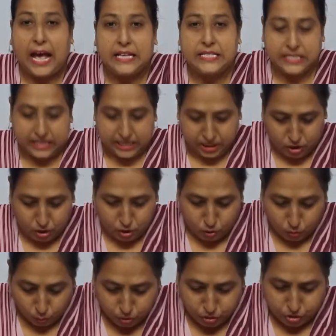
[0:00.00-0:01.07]
a
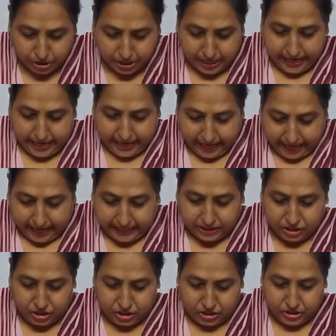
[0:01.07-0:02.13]
huge
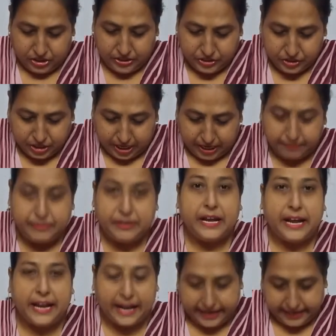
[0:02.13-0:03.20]
egg-shaped
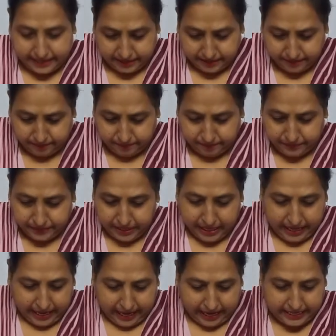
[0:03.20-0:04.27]
head,
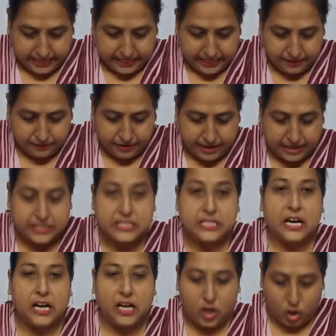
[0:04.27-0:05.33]
and he wears
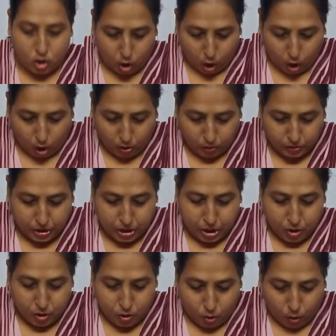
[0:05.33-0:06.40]
a long
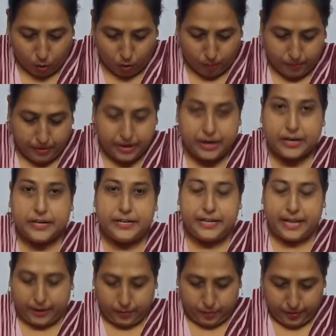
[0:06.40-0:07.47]
robe
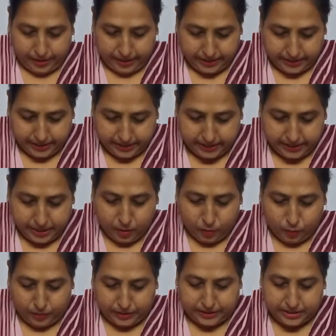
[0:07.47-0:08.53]
decorated
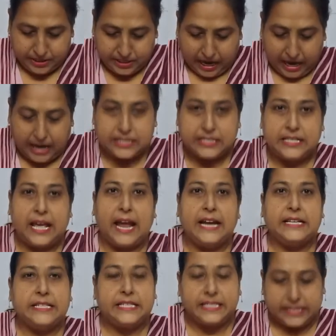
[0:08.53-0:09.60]
with stars
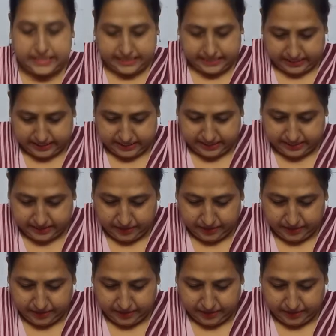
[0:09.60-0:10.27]
and circles.